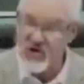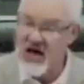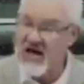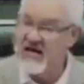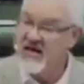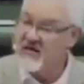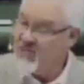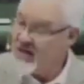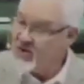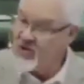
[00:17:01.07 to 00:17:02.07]
say,
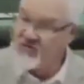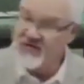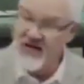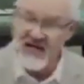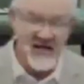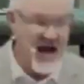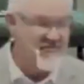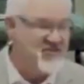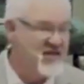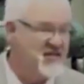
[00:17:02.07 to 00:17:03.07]
maybe you've said it,
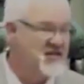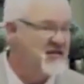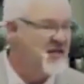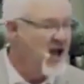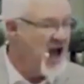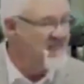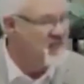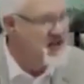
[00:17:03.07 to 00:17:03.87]
I've said it, I've